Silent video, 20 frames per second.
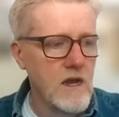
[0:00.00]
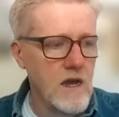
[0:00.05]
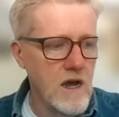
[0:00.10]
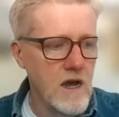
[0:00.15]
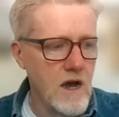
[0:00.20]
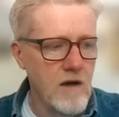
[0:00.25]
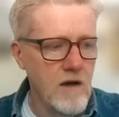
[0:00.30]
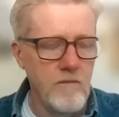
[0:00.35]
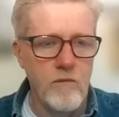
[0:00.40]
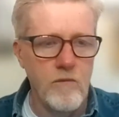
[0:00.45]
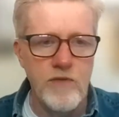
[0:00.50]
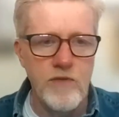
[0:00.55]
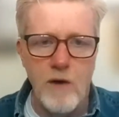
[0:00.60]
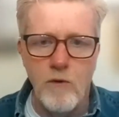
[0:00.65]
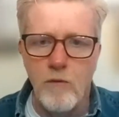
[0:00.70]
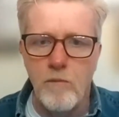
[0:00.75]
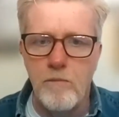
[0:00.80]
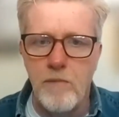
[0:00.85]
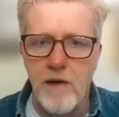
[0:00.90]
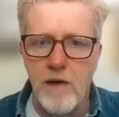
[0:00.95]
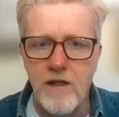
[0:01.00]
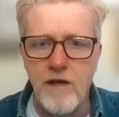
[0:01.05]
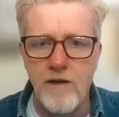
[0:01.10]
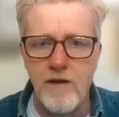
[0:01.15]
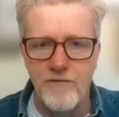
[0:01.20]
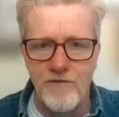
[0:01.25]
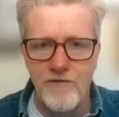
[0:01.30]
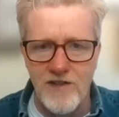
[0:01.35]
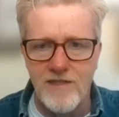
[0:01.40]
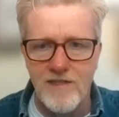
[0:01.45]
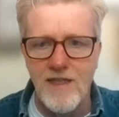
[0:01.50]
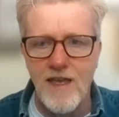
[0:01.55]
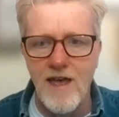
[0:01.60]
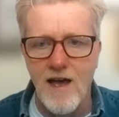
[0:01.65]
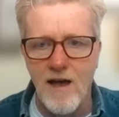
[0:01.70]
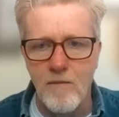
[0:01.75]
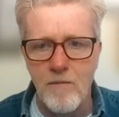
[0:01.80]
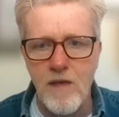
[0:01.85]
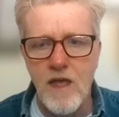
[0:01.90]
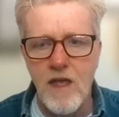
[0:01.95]
um, that will benefit
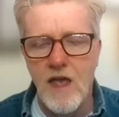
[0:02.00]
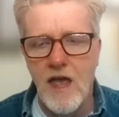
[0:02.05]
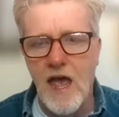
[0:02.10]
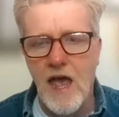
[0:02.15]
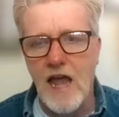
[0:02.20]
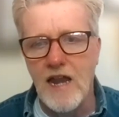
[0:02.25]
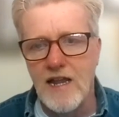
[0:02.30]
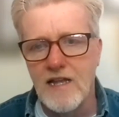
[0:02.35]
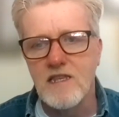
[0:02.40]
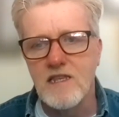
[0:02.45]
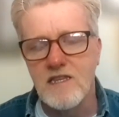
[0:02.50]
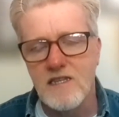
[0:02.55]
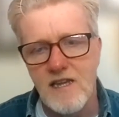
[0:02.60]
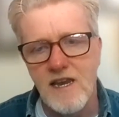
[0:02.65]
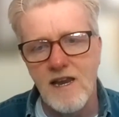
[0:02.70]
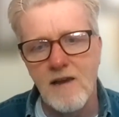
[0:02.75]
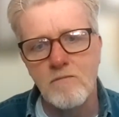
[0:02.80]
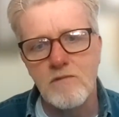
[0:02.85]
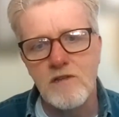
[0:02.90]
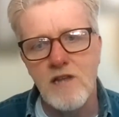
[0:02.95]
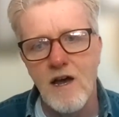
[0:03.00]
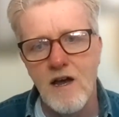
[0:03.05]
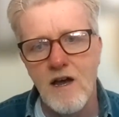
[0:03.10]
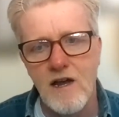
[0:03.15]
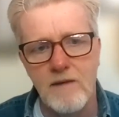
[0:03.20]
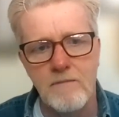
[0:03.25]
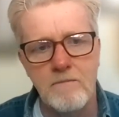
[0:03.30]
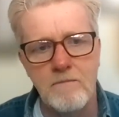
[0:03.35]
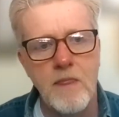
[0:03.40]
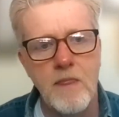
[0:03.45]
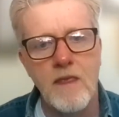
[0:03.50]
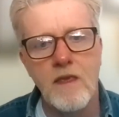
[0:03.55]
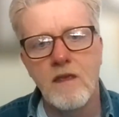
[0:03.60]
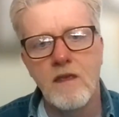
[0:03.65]
them and at the same time